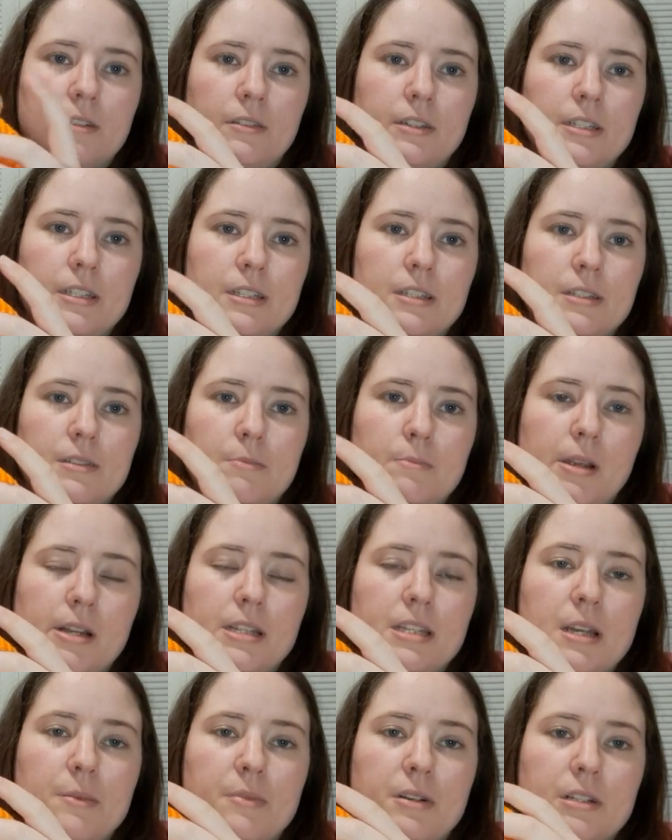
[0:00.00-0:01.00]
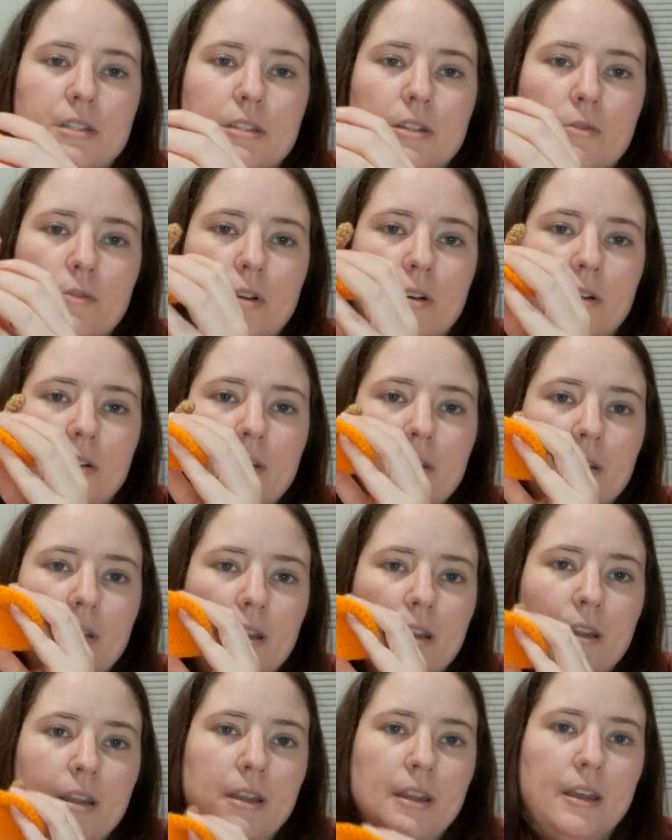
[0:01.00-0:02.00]
You know, this is made separate and sold on.
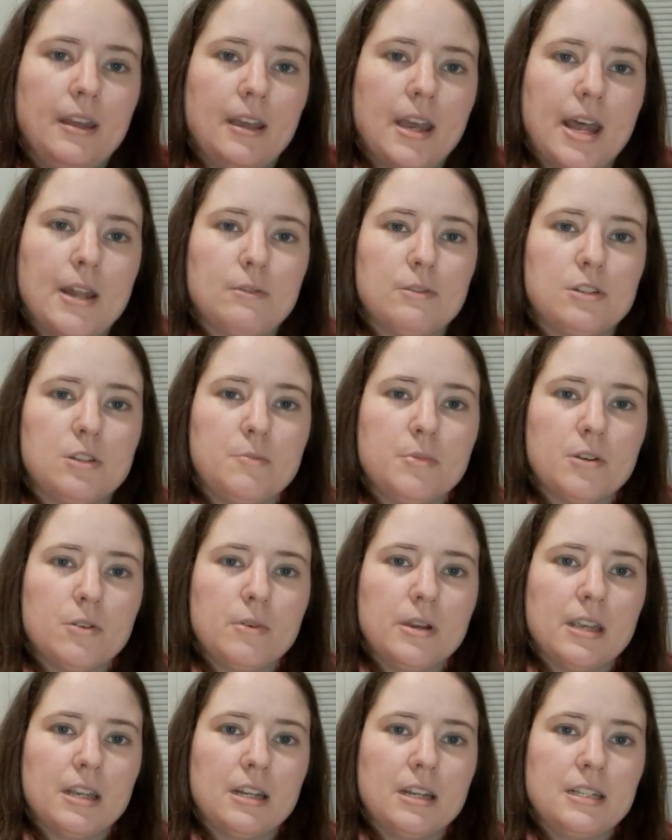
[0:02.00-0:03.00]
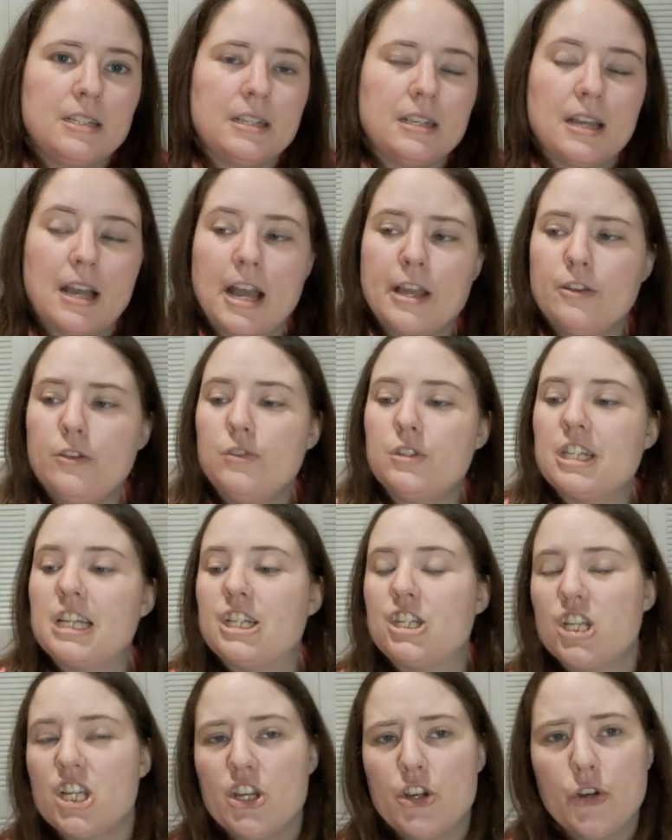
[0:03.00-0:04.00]
And it was super quick and easy. I used
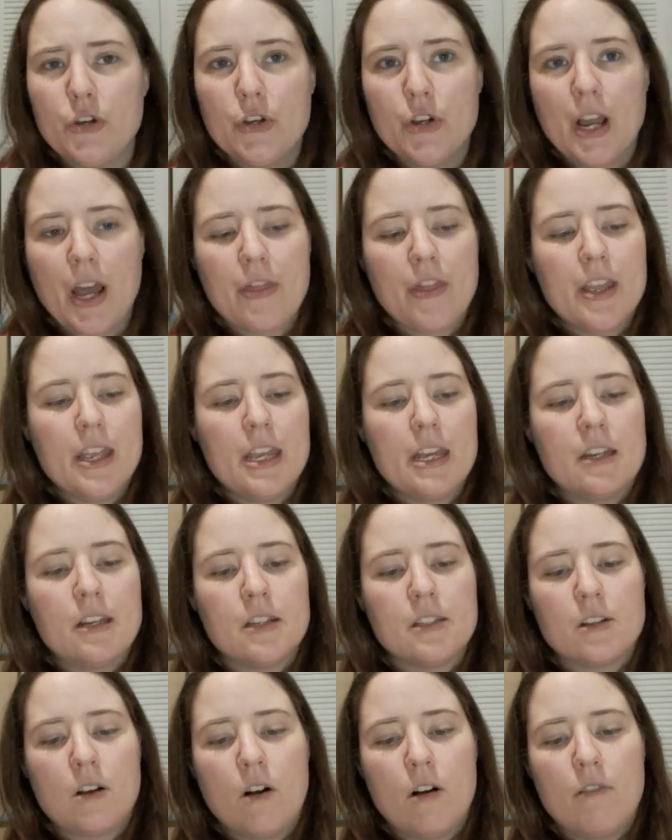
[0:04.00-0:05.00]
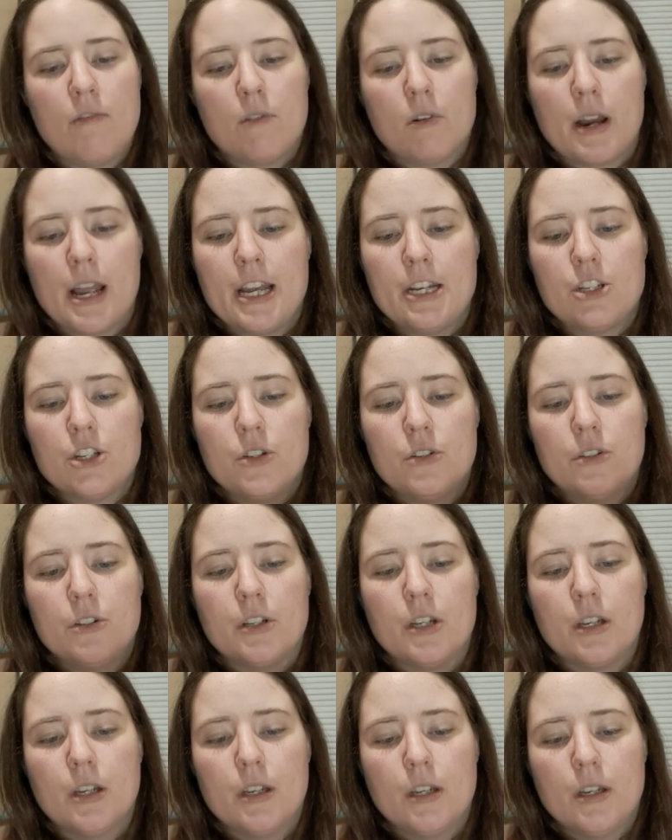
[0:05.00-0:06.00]
a G hook. I think it does call for H
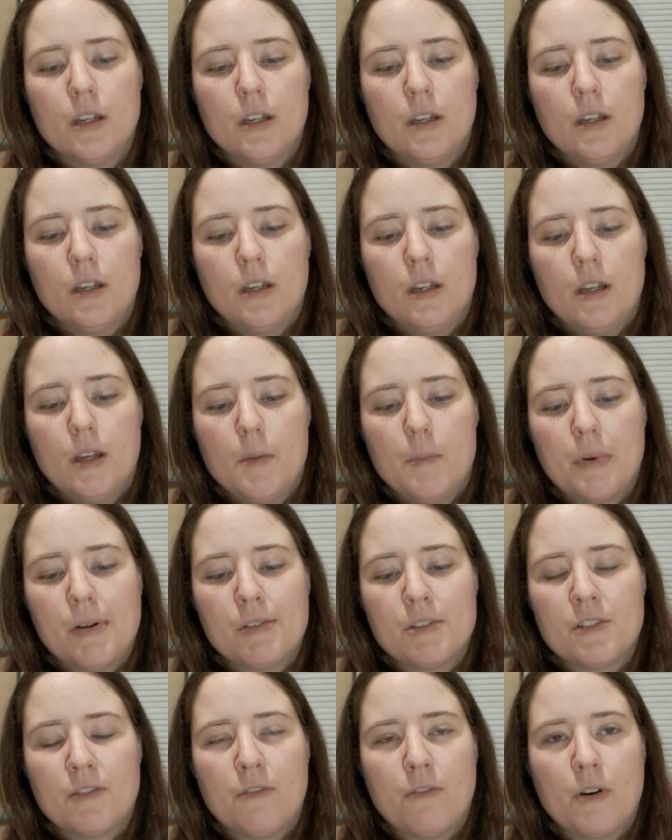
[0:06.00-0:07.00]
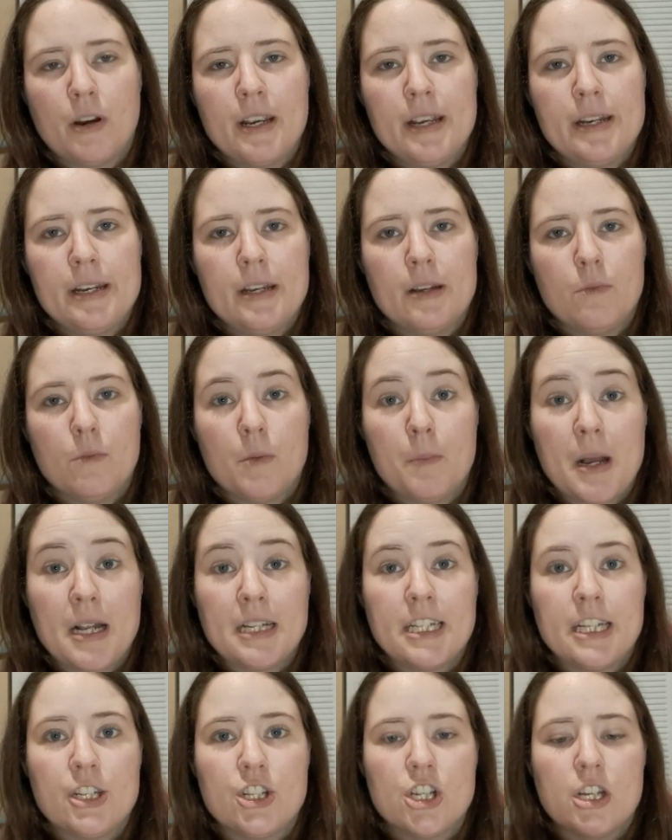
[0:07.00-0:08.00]
hook. But I was afraid with my
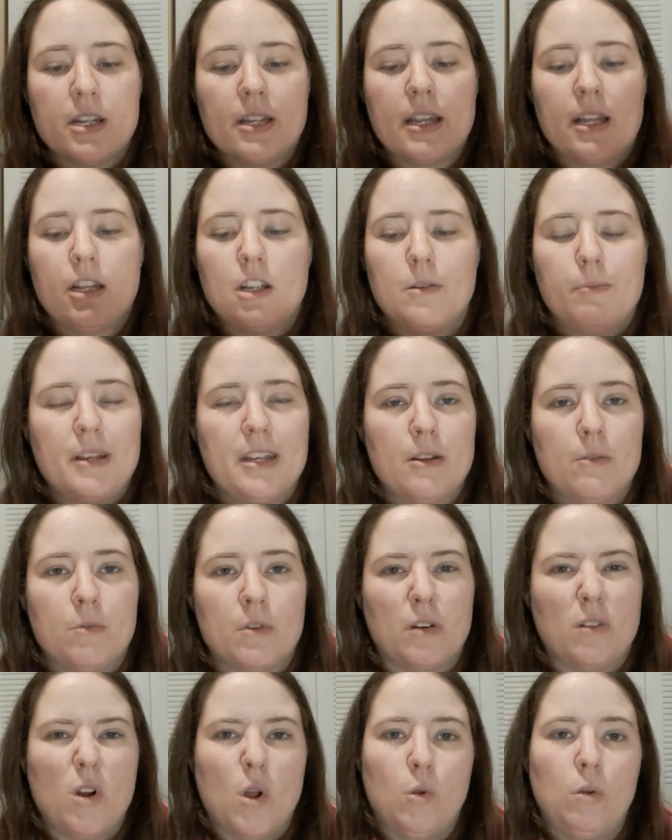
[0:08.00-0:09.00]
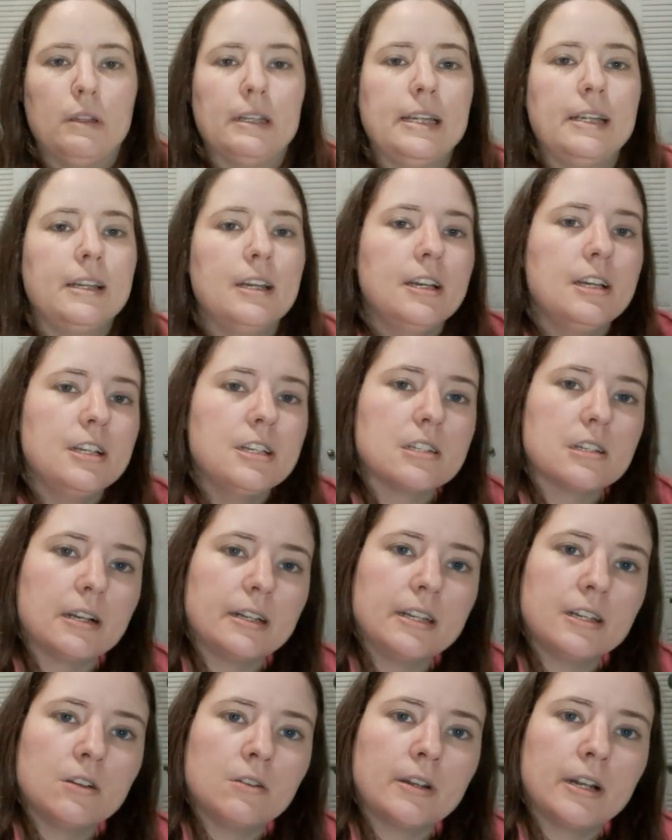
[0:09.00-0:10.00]
tension that it'd be real holy. So I
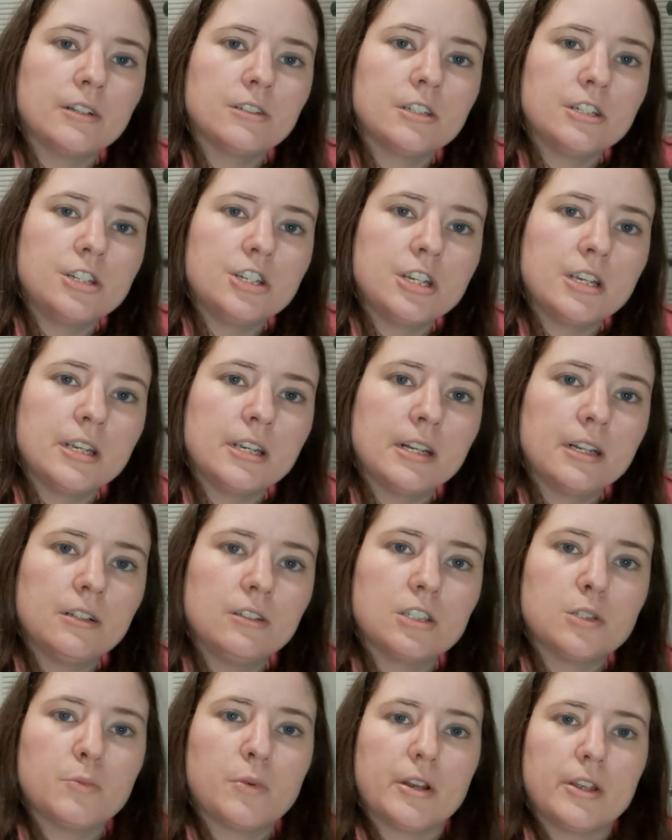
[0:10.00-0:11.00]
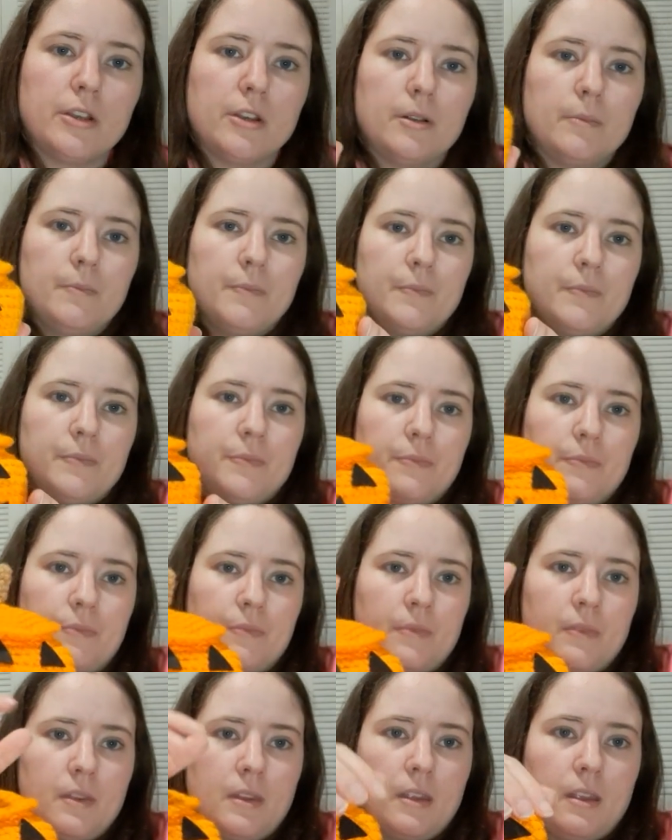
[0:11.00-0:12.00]
did go down to G, and it looks pretty good.
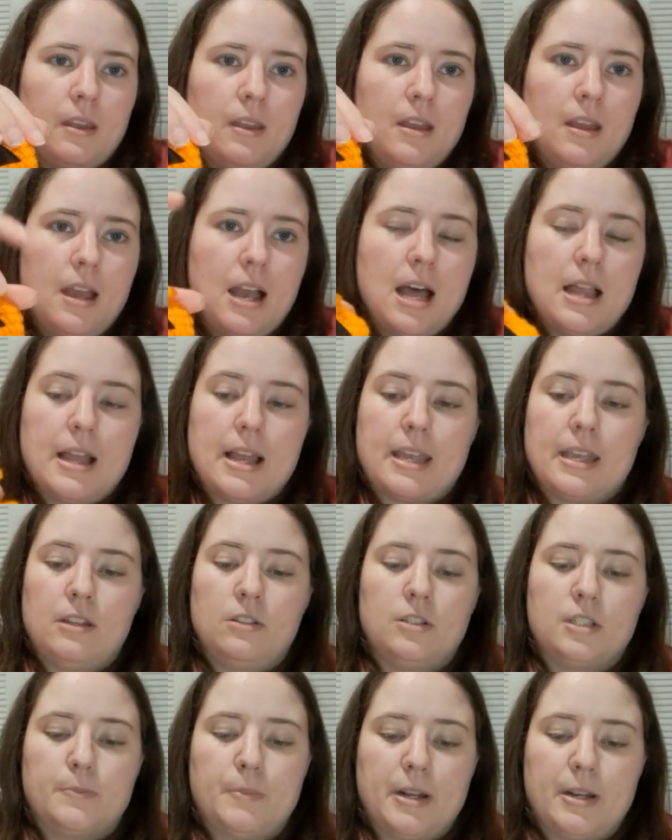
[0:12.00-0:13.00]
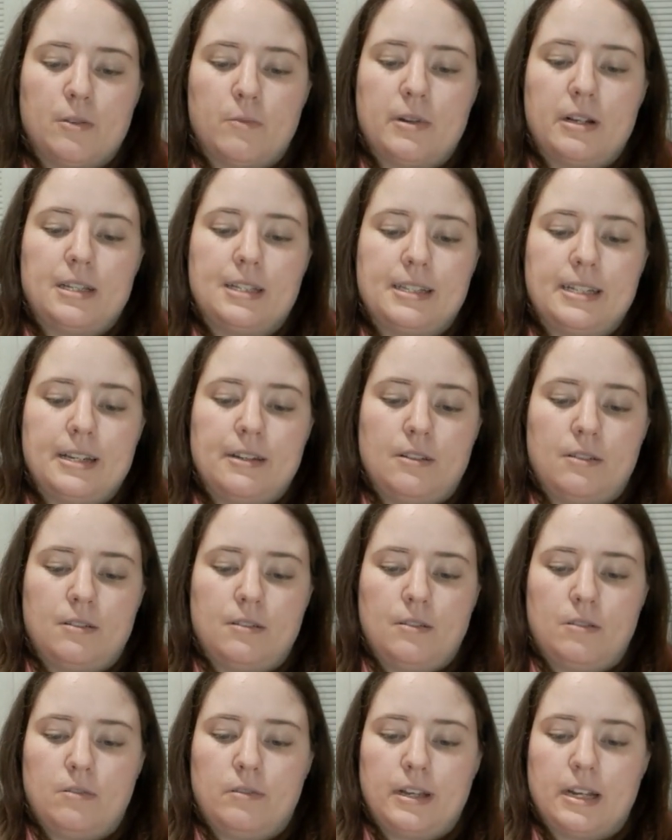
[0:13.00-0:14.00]
I like it. It looks better when it's sitting
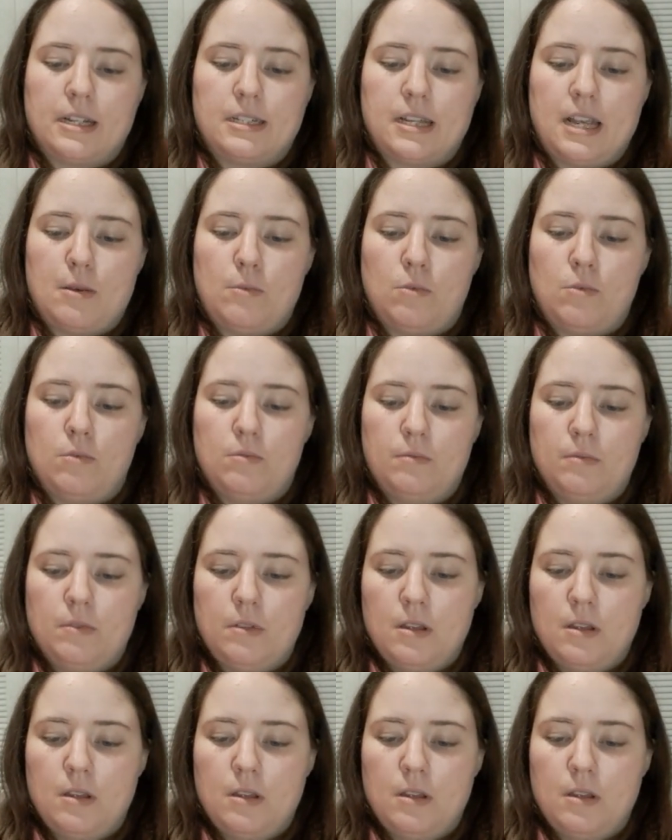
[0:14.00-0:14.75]
on like a table.